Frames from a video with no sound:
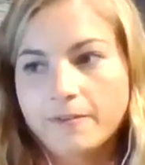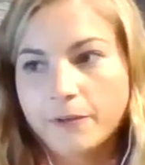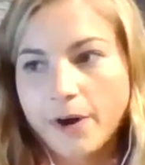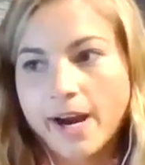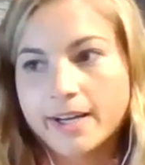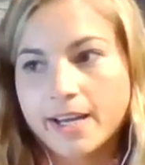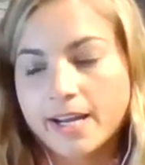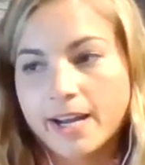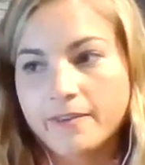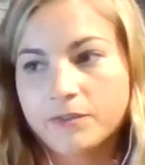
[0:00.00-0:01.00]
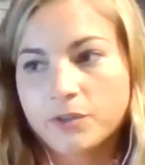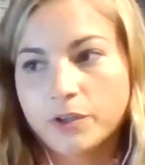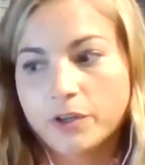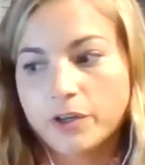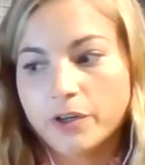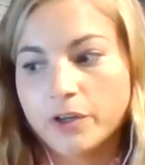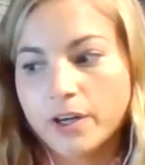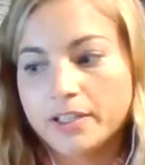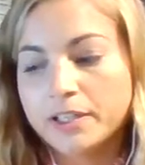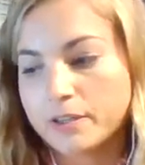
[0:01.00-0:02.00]
Friday, after
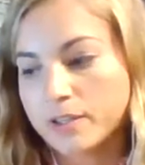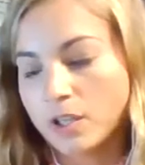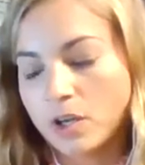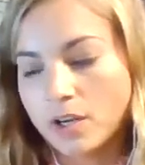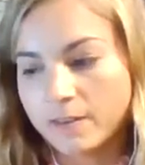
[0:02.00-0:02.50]
years-long